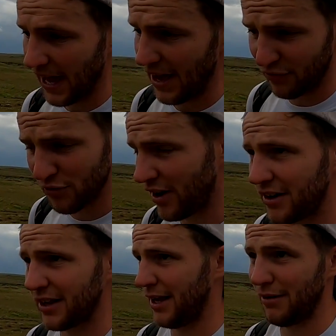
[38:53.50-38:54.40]
If you've
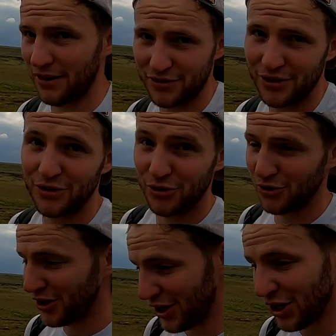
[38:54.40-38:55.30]
heard of the Cape Wrath Trail,
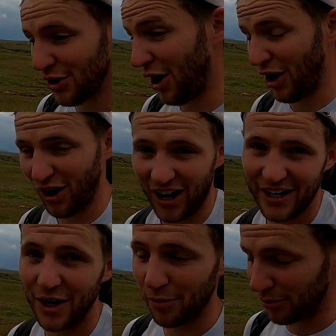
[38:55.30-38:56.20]
you are a
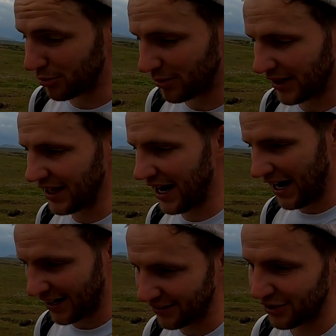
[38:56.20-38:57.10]
hiker probably,
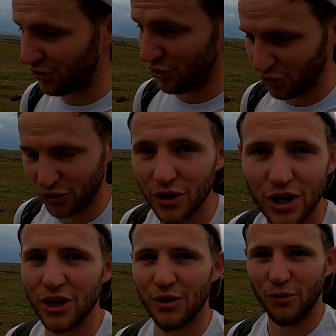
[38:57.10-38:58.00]
and you know
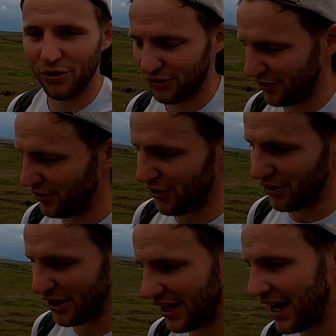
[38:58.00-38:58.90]
what to
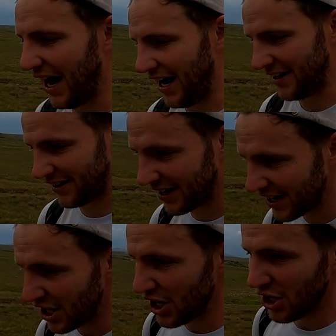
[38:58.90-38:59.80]
do, and
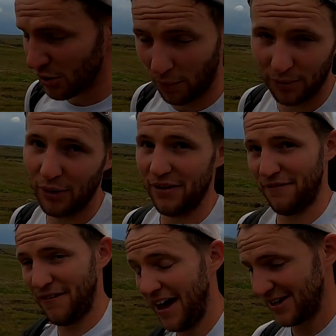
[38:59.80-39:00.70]
you're probably quite
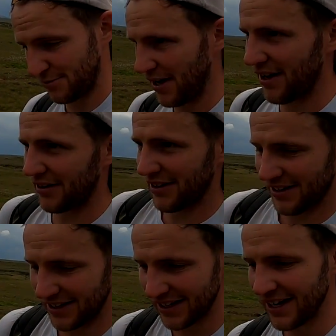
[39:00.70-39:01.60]
fit as well.
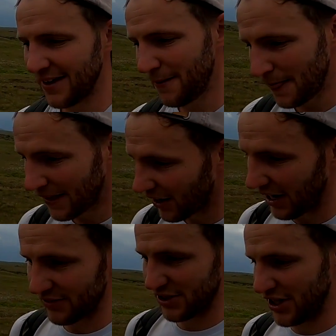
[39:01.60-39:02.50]

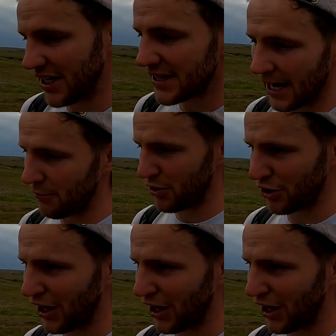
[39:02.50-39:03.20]
Obviously you need time on